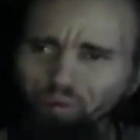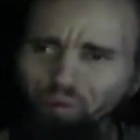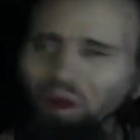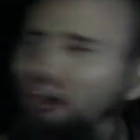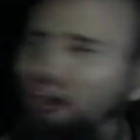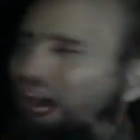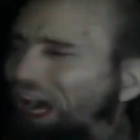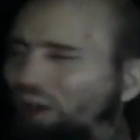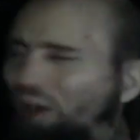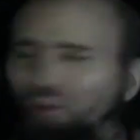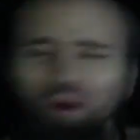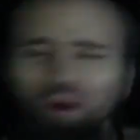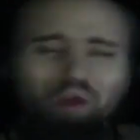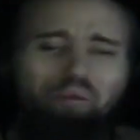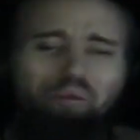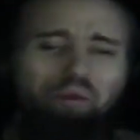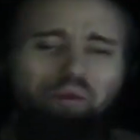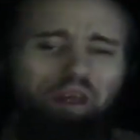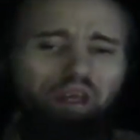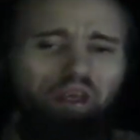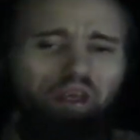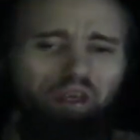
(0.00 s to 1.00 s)
I wouldn't
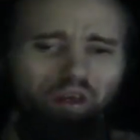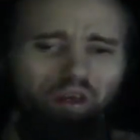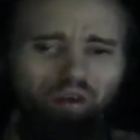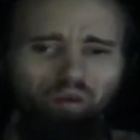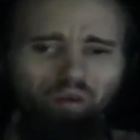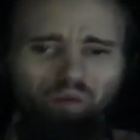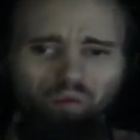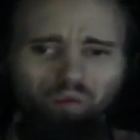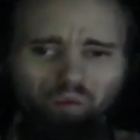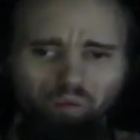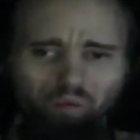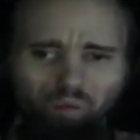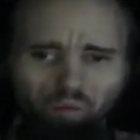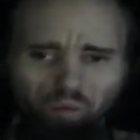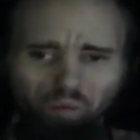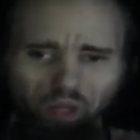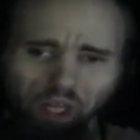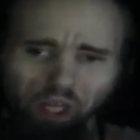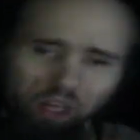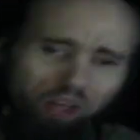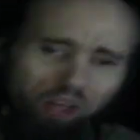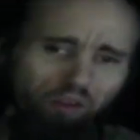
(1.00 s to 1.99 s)
be here
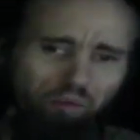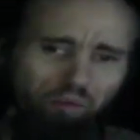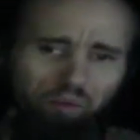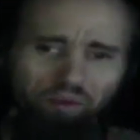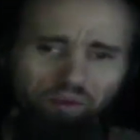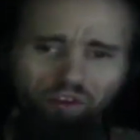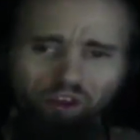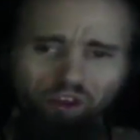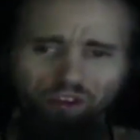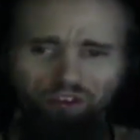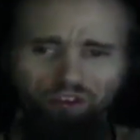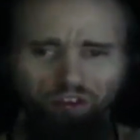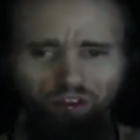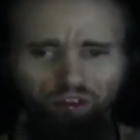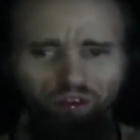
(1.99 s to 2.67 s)
in this position.